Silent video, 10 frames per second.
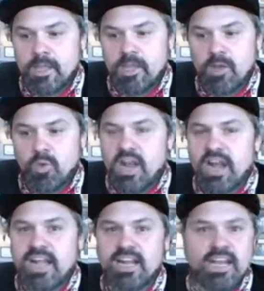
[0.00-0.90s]
We're not
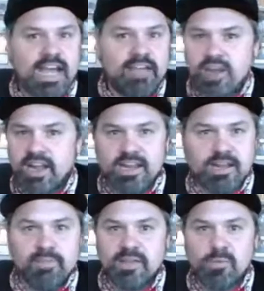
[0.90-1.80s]
going to dive right into
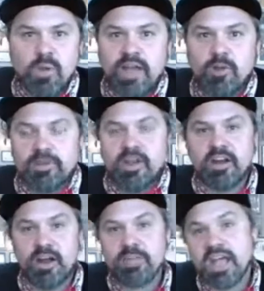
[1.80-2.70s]
being wide open on
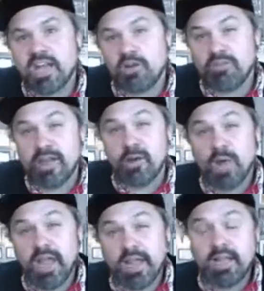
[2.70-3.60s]
our patio right
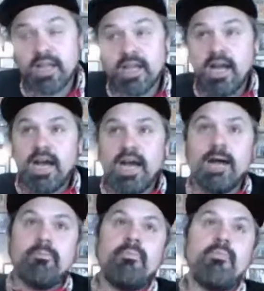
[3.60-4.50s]
away.
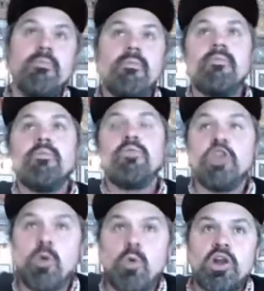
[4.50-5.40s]

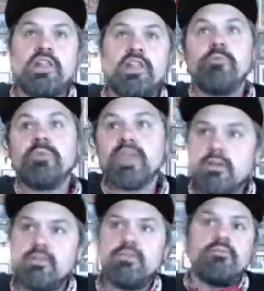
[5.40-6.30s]
We're a little bit,
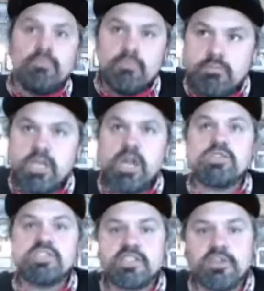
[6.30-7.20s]

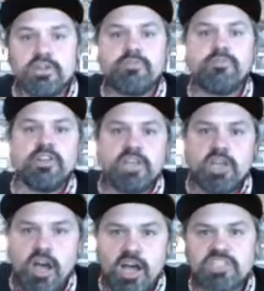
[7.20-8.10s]
still feeling
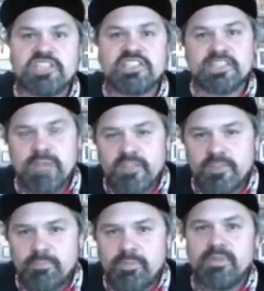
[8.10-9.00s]
cautious about the
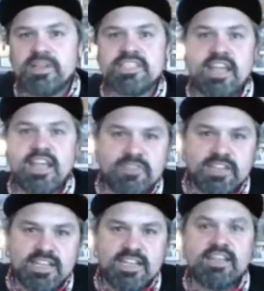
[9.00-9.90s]
public
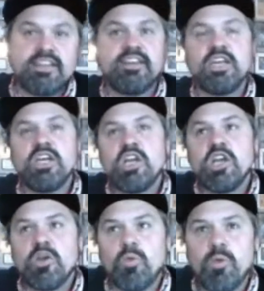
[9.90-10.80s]
safety, and
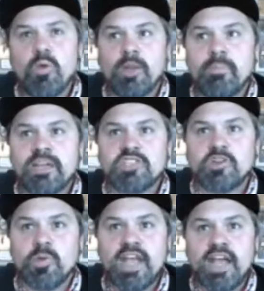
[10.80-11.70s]
we want to make sure
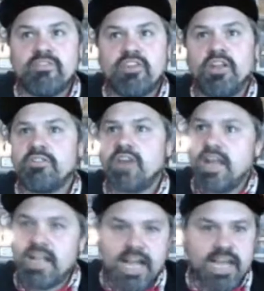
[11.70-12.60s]
we have all the right
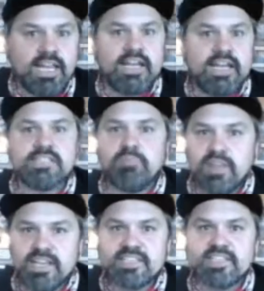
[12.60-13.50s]
guidelines in
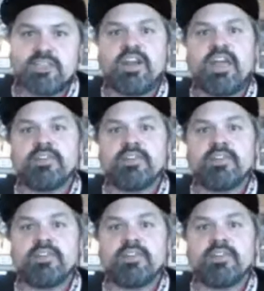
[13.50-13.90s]
place and the right